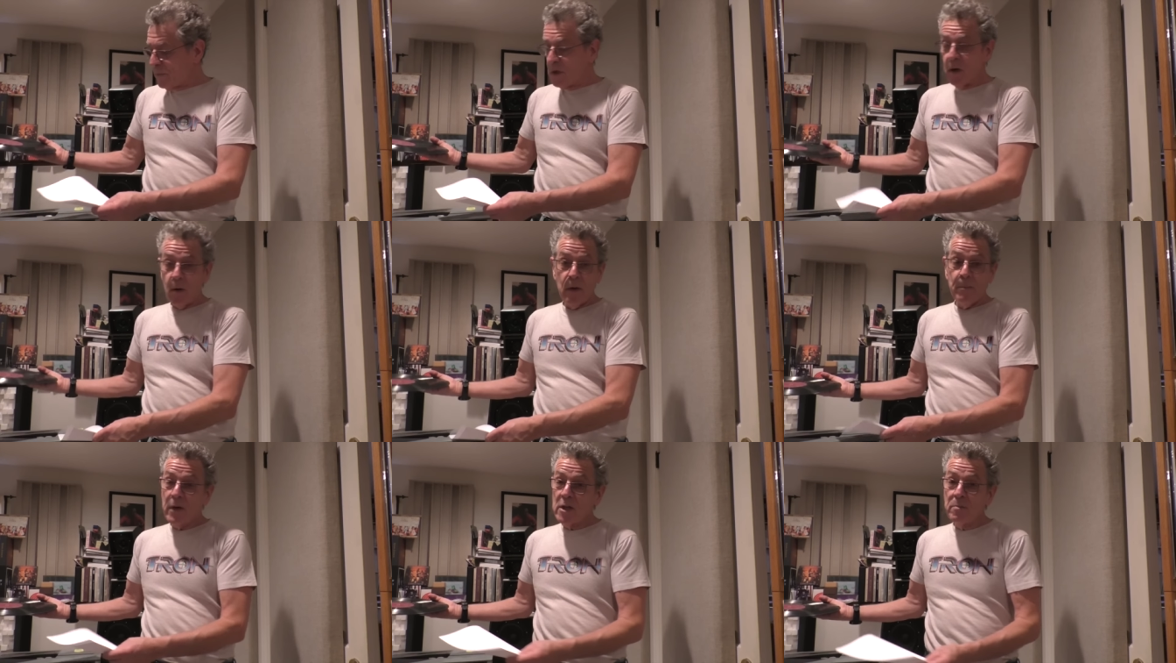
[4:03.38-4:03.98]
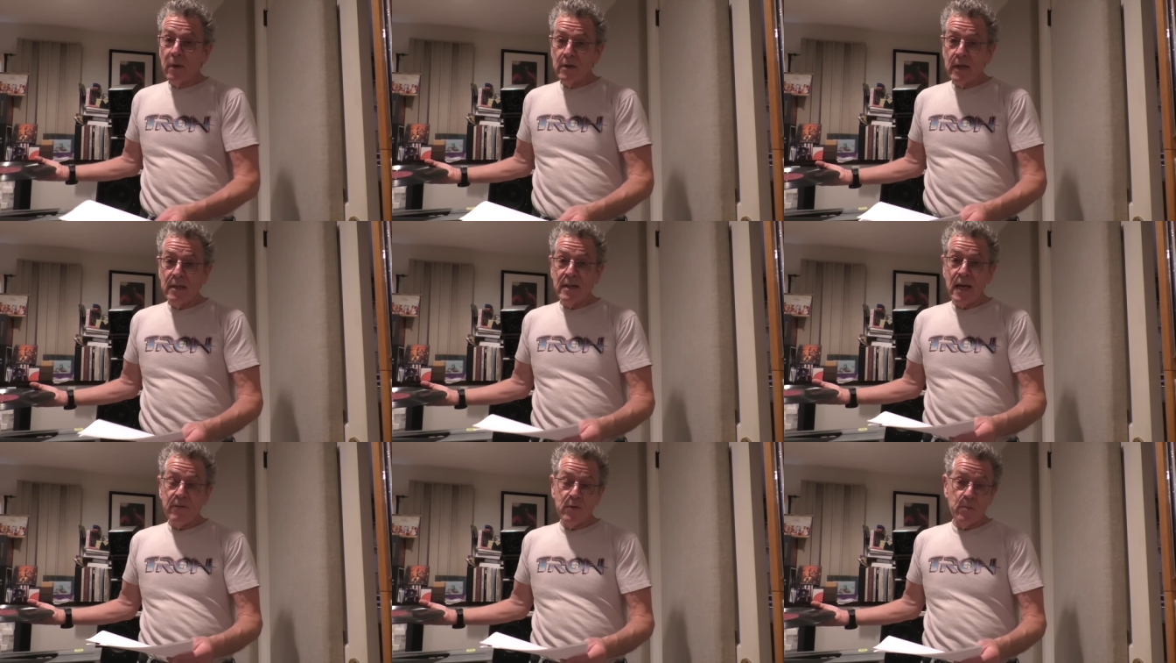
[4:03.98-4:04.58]
you know, but it's much
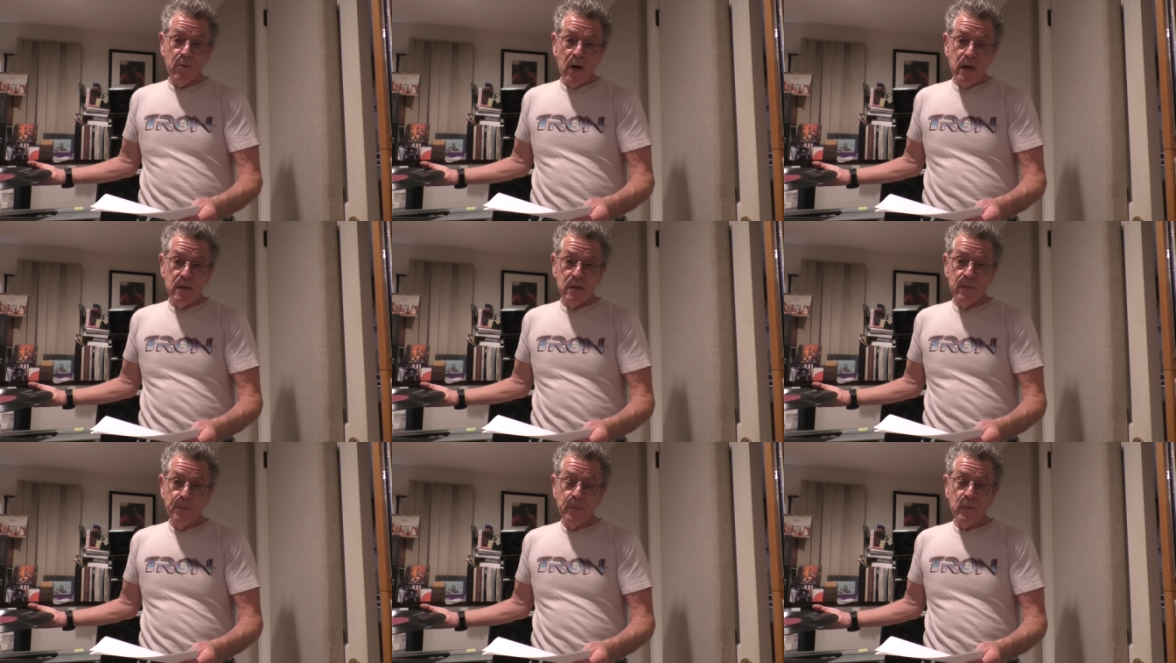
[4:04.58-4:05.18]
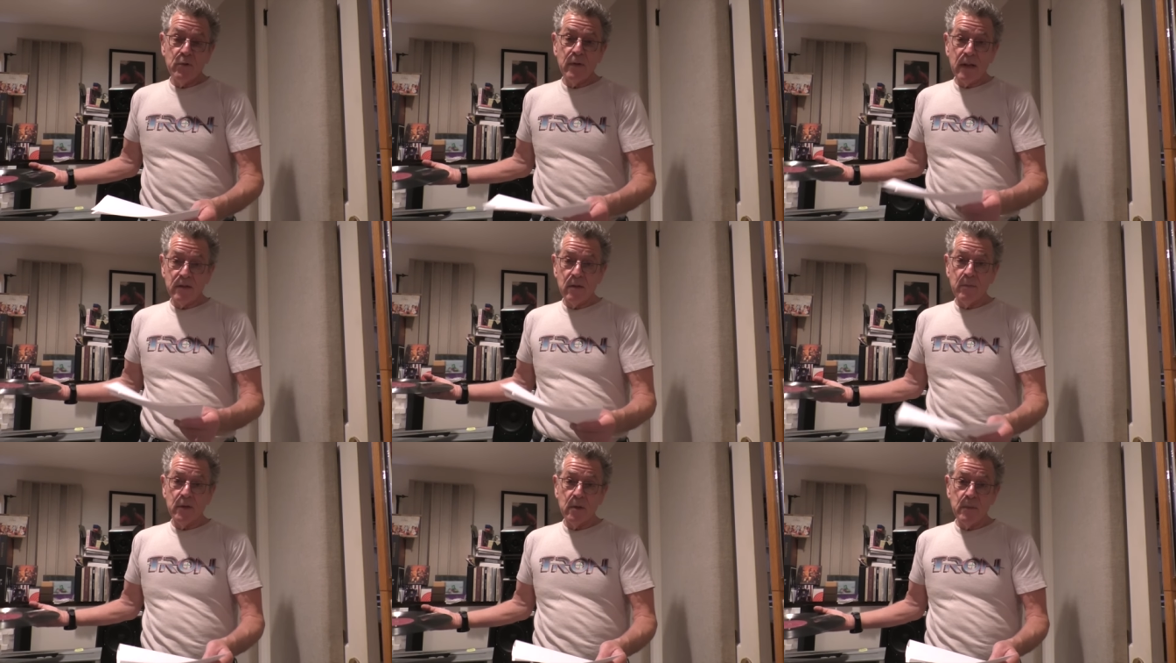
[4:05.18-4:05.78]
it's half the price. So that's
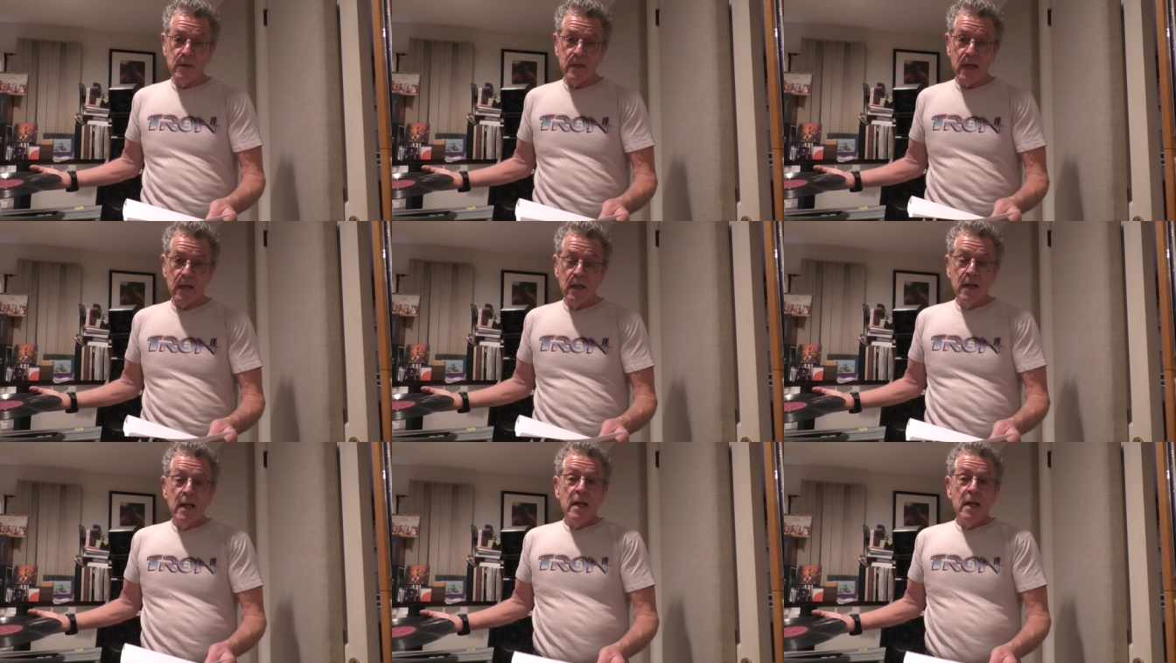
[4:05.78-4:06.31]
something to be said.